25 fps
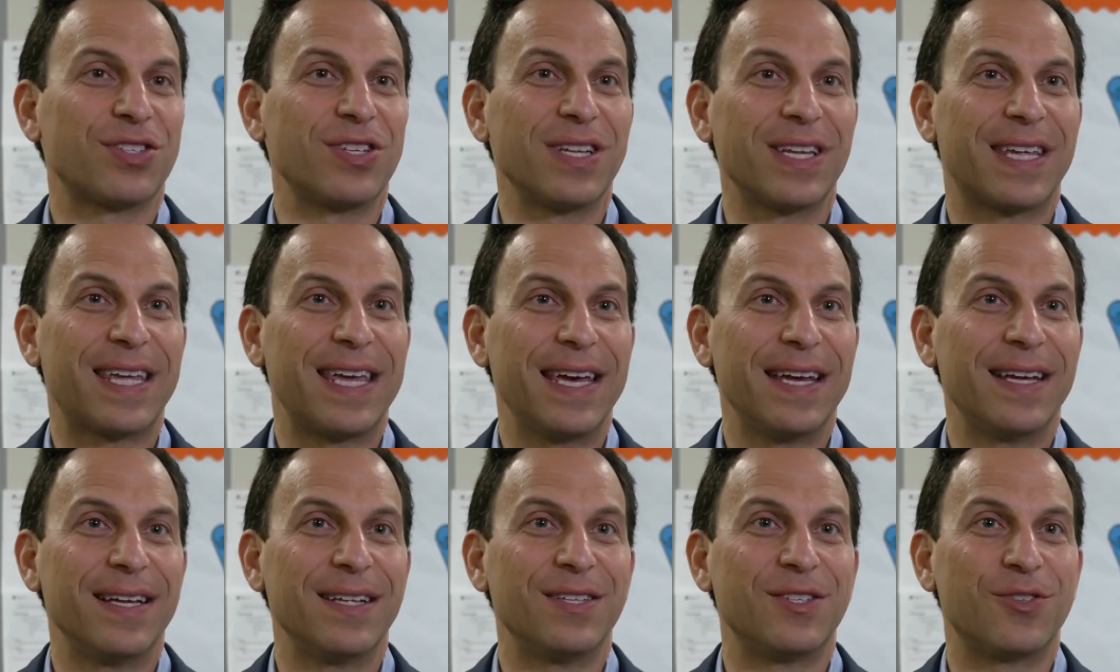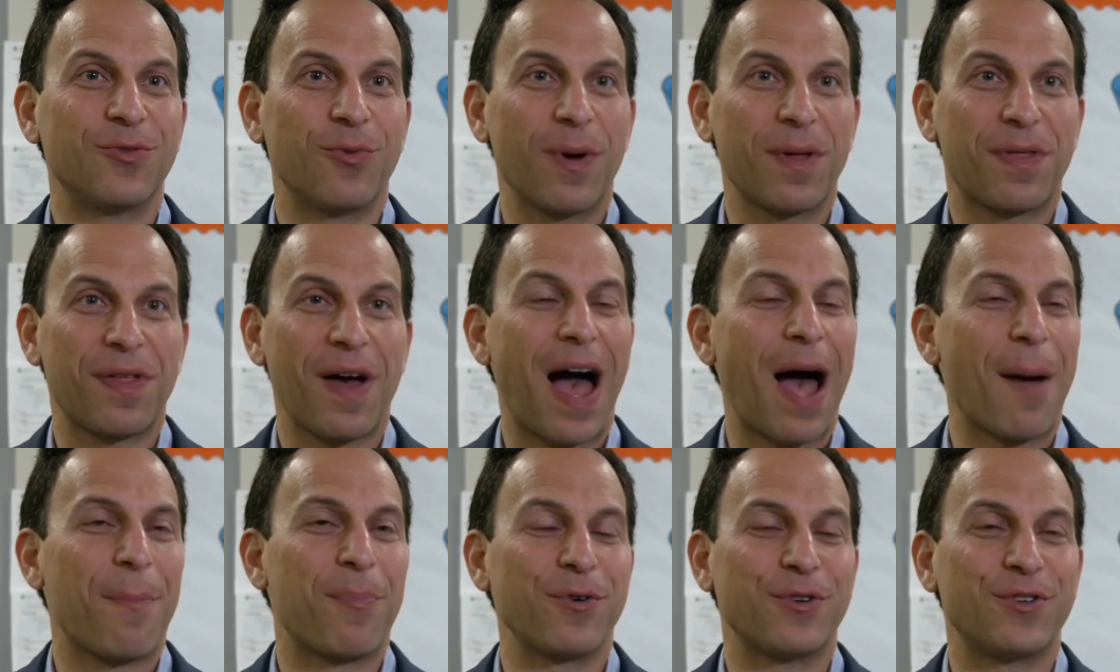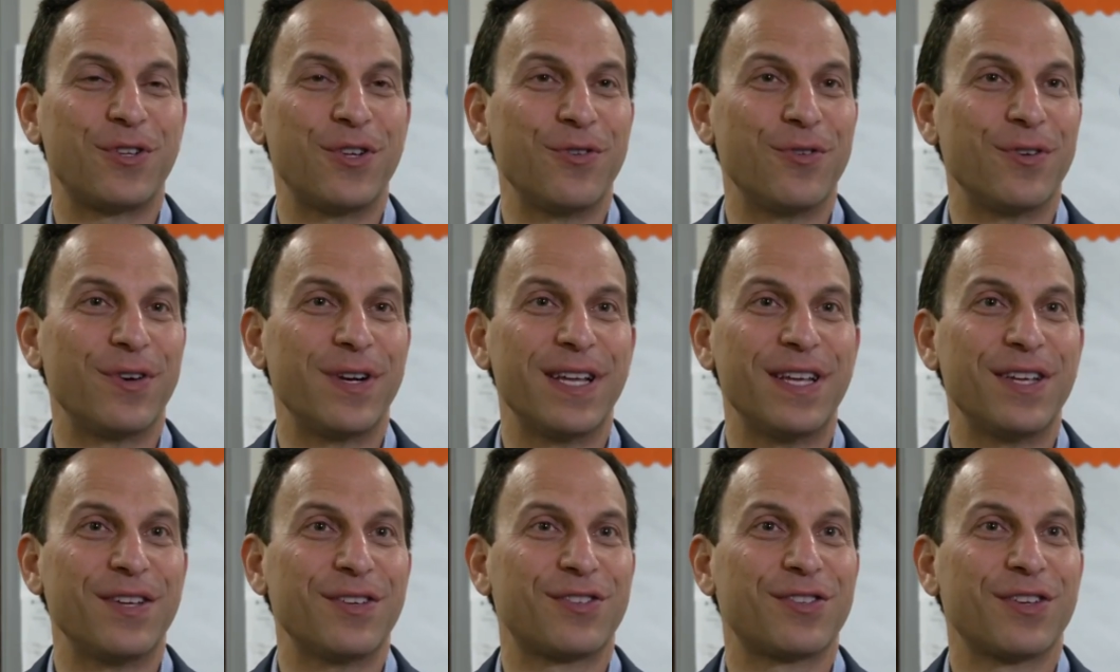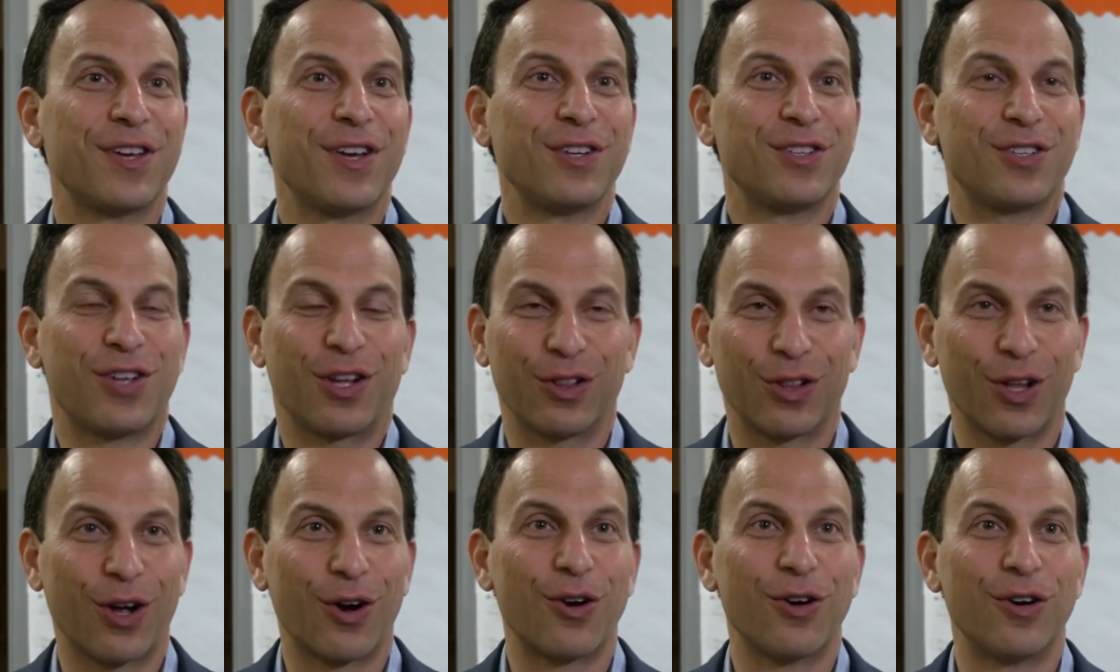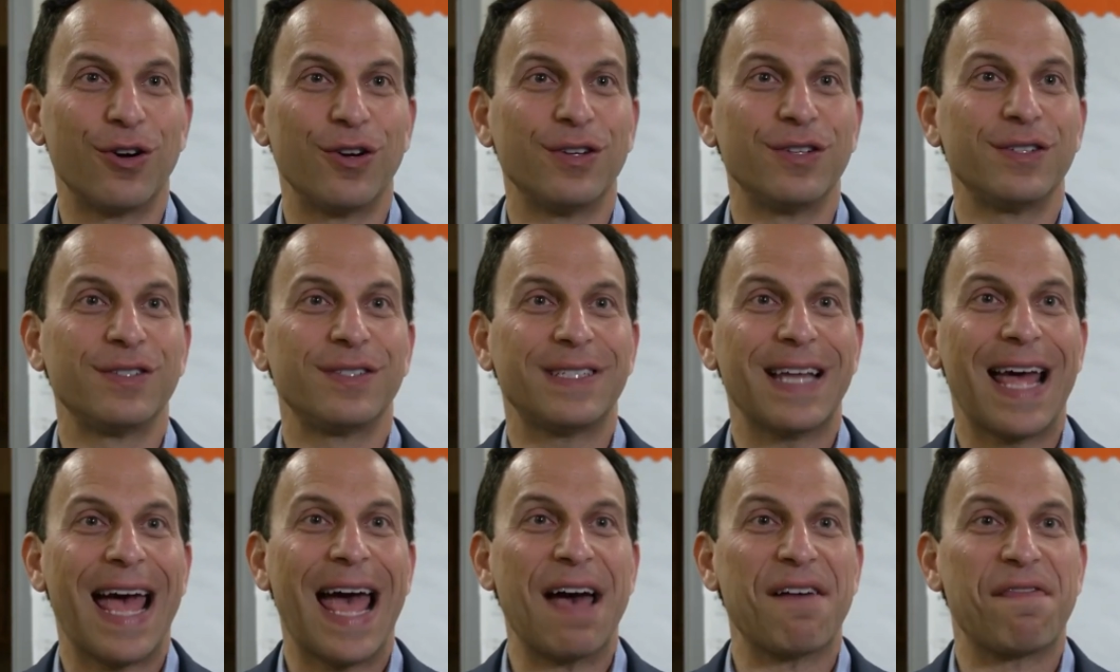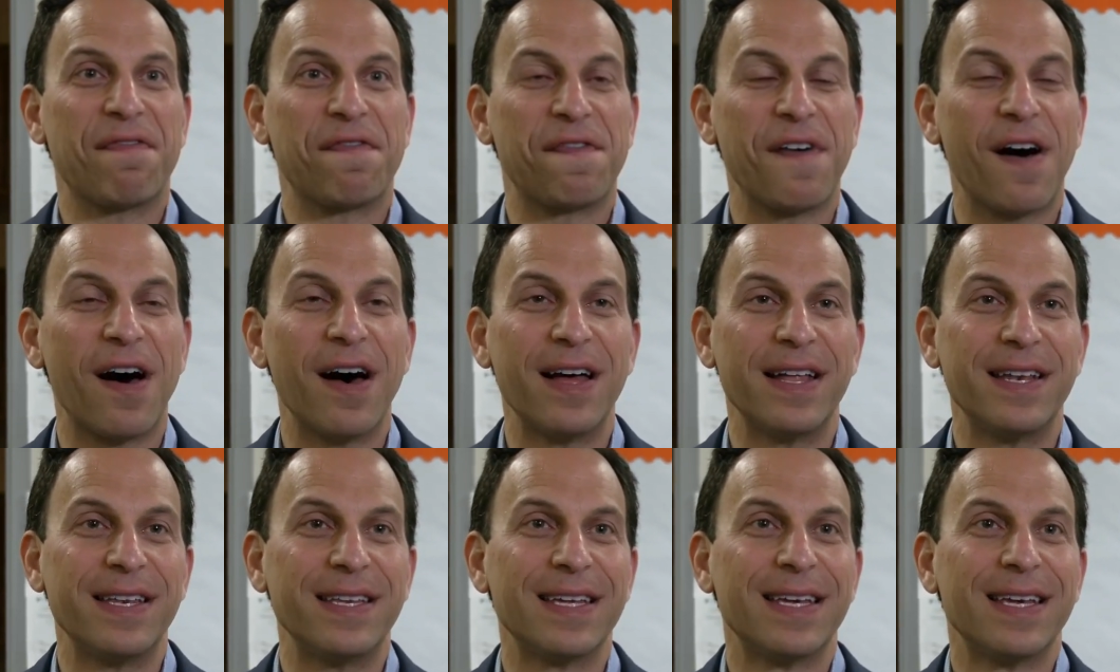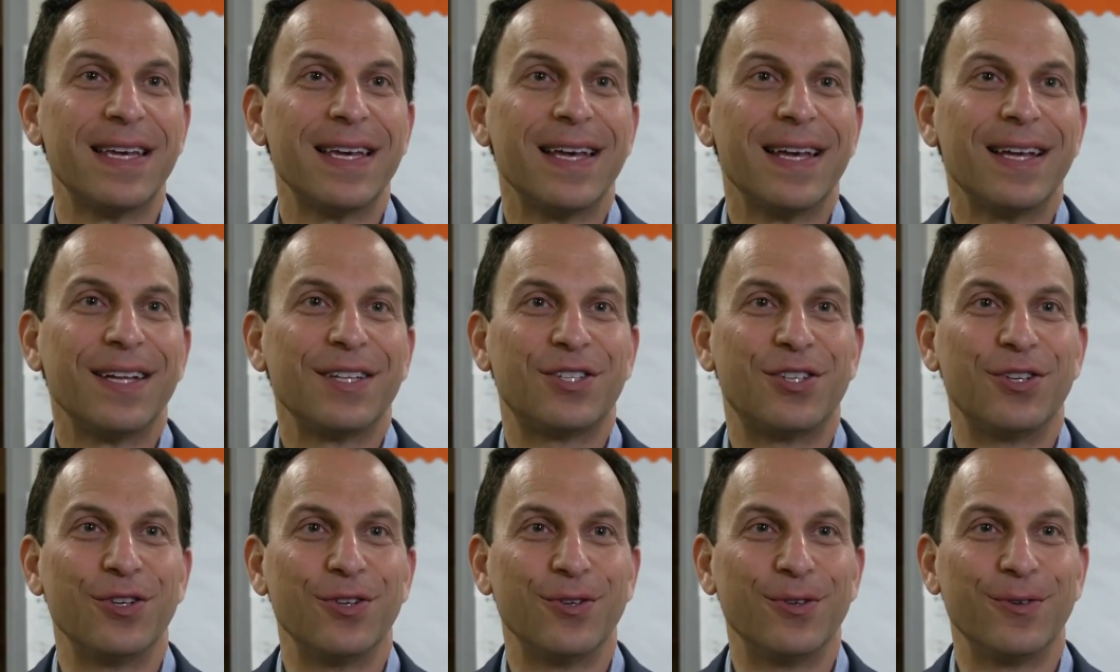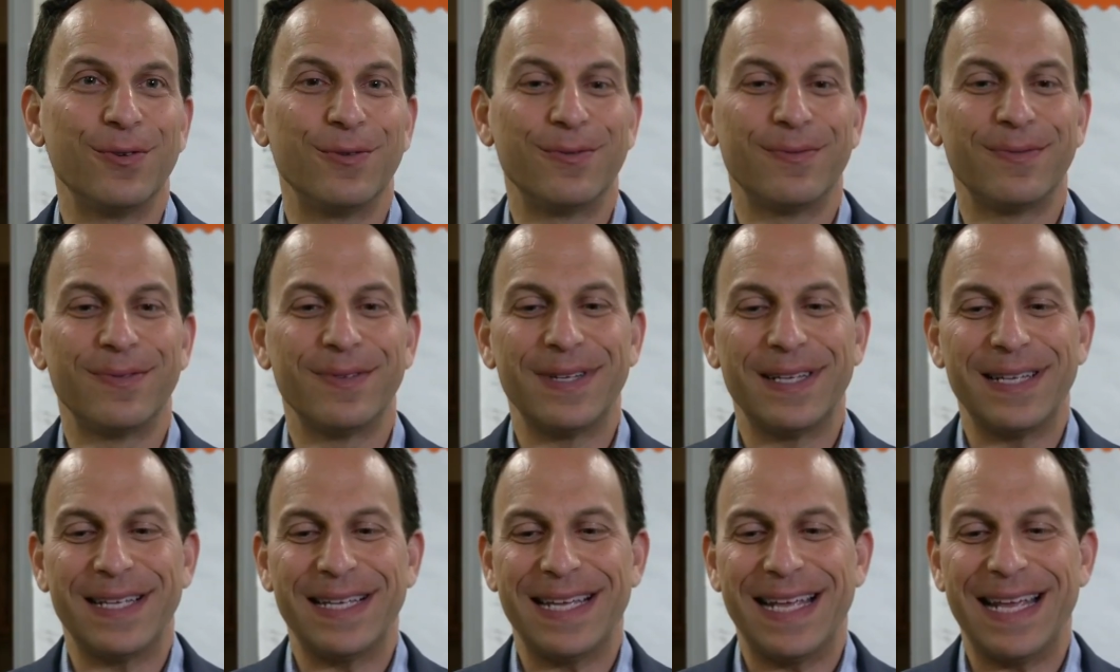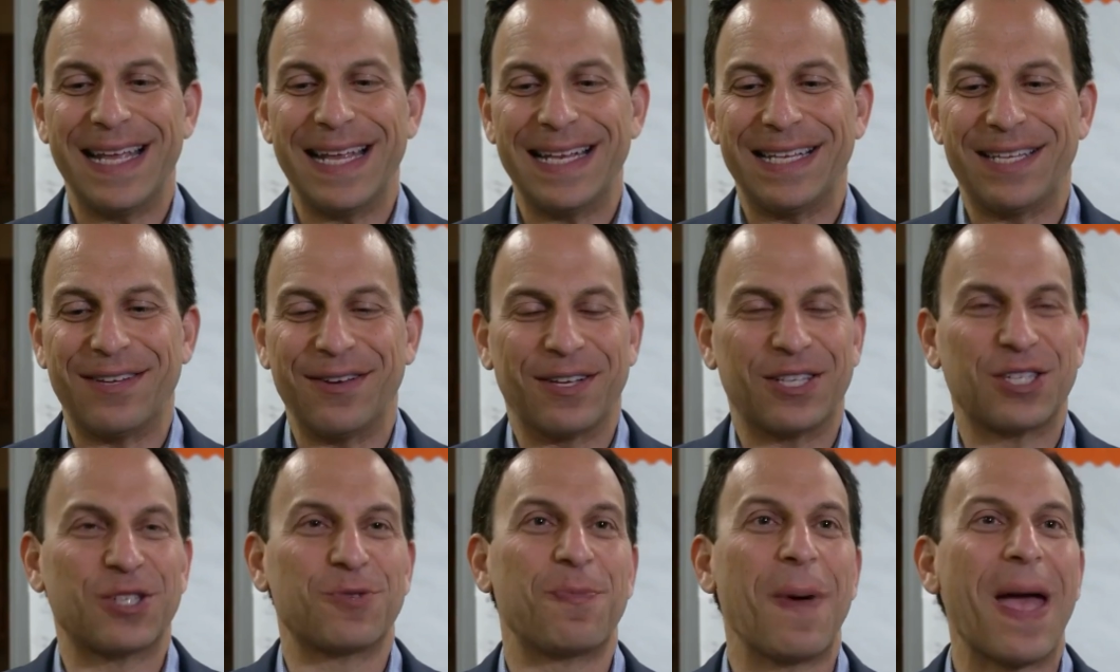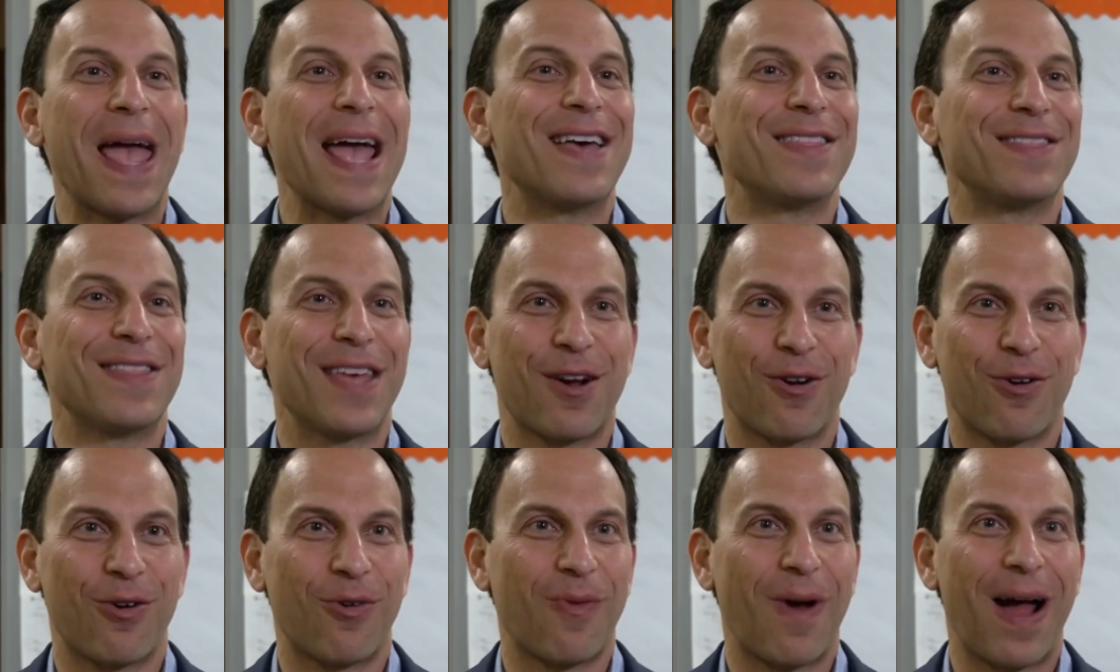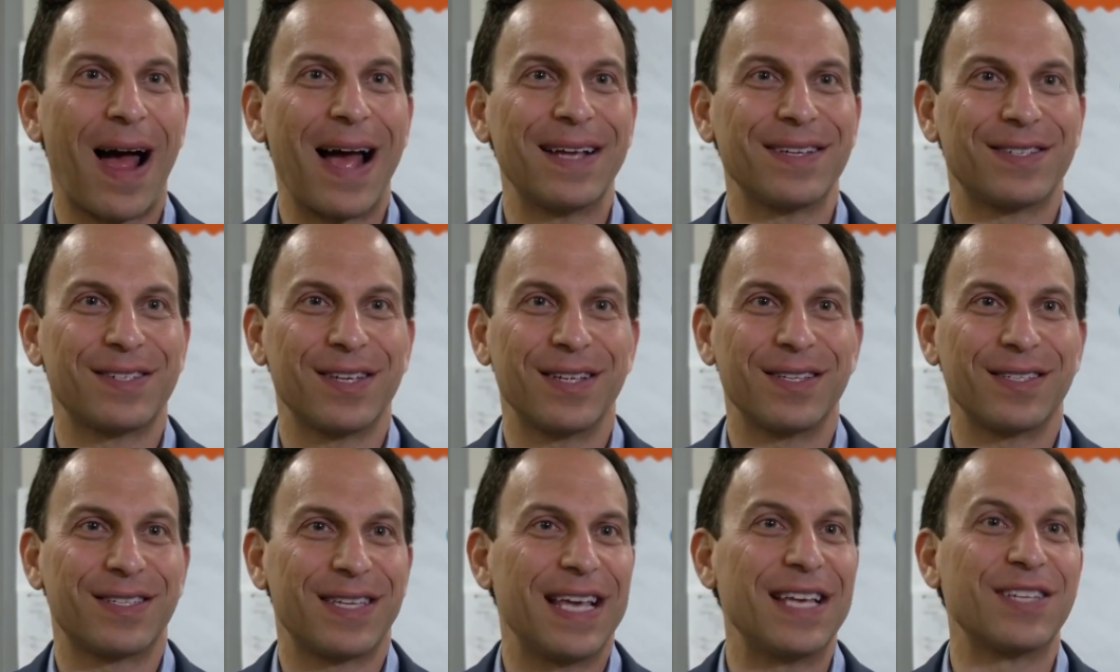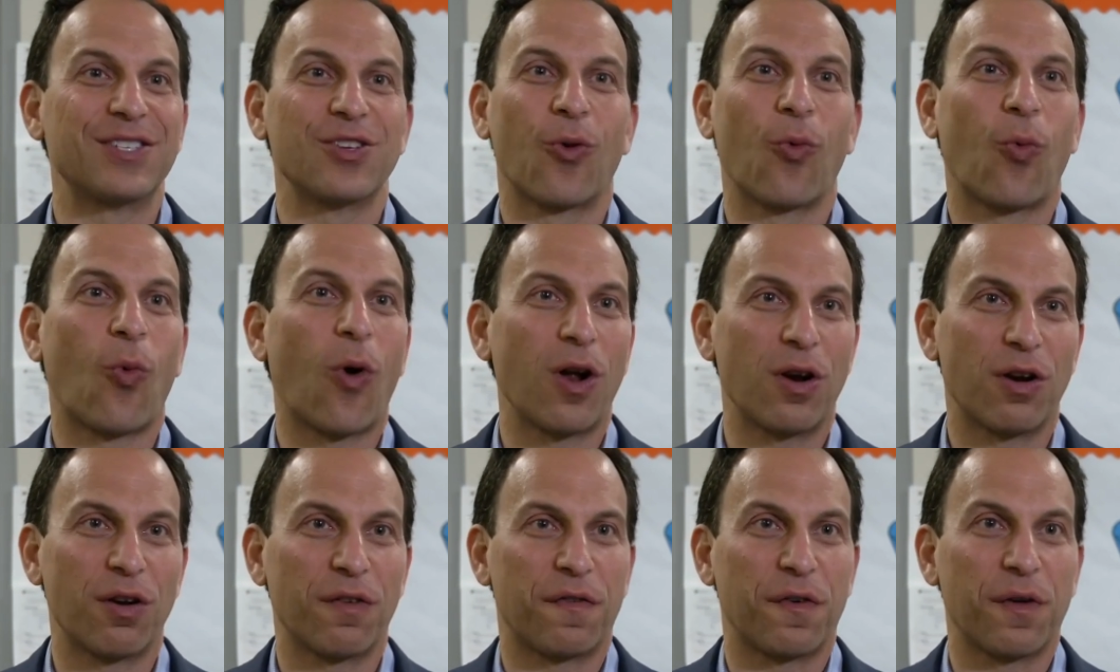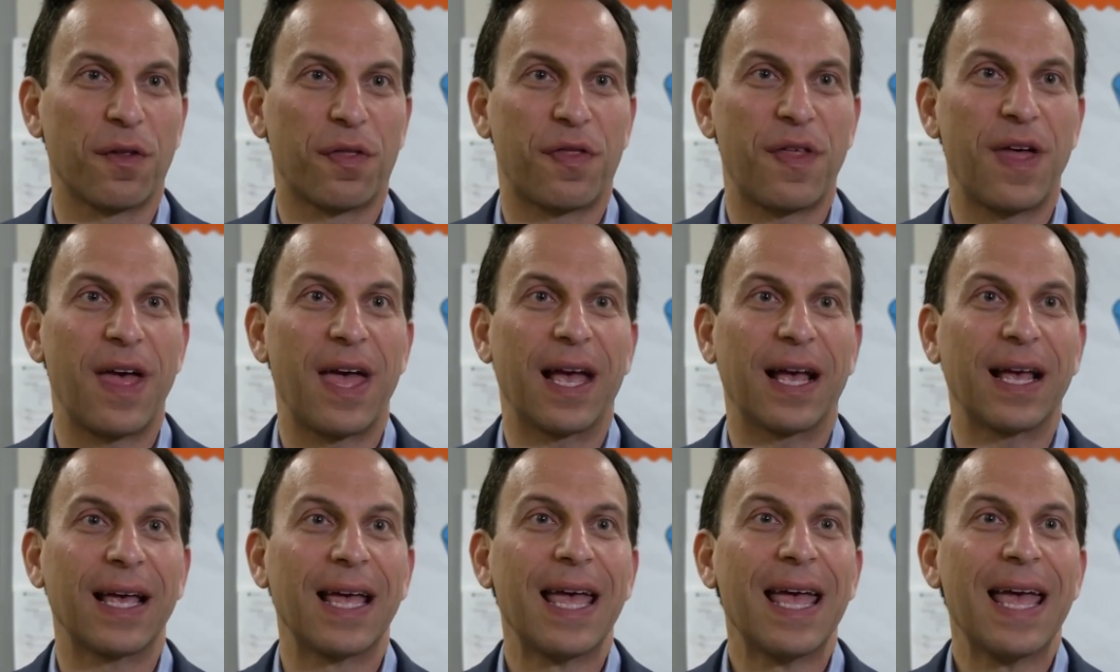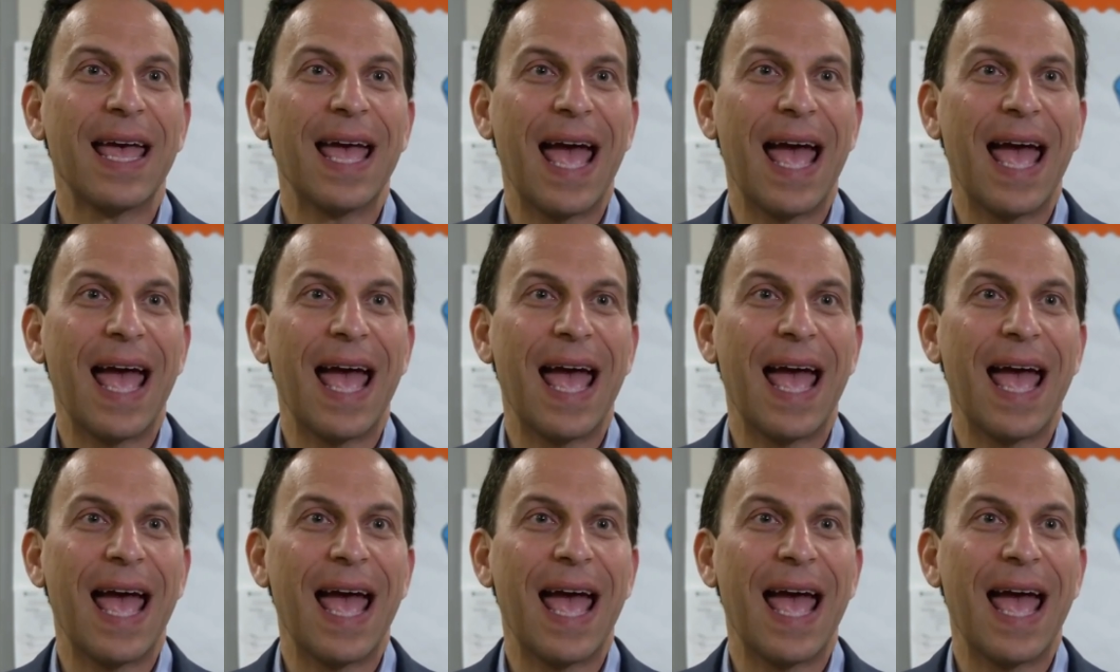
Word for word: and kids with opportunities to learn, to have fun, to, to expand their horizons is a wonderful thing.